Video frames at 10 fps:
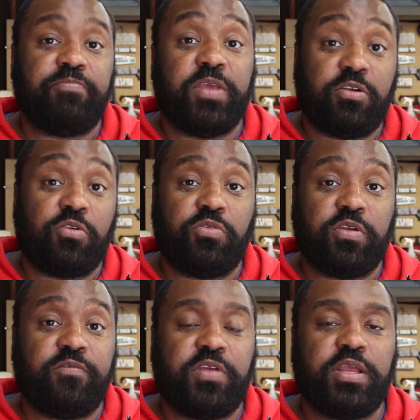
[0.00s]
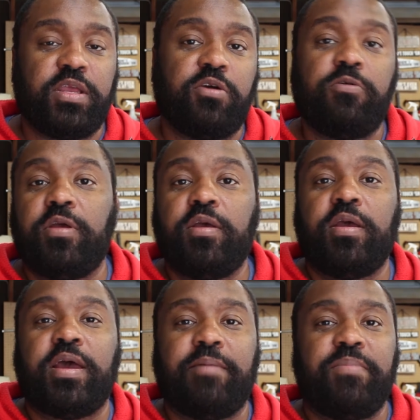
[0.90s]
in an earlier video,
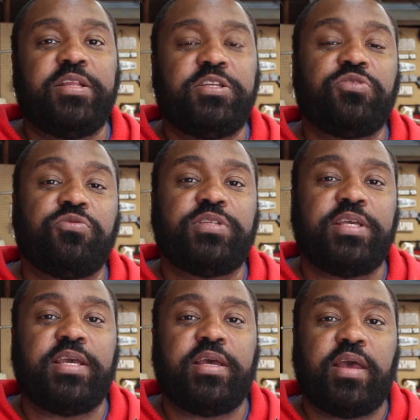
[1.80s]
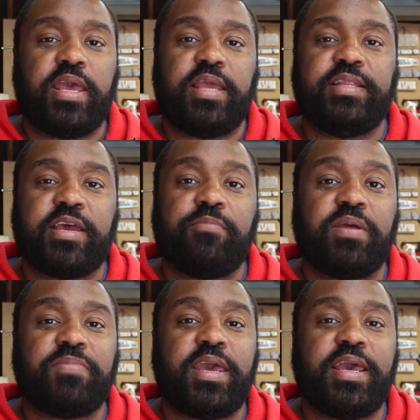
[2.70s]
I made sure to get a
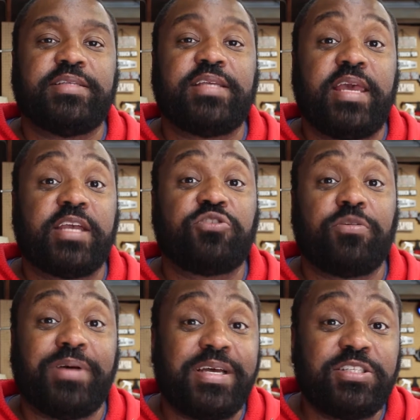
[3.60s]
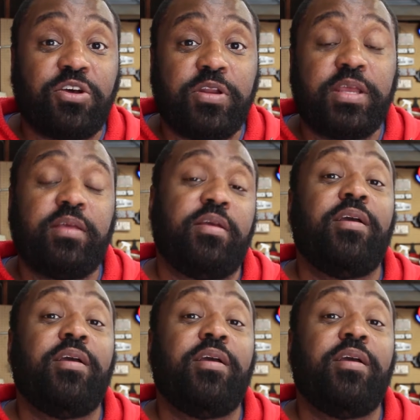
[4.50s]
downpipe that has extra bungs on it.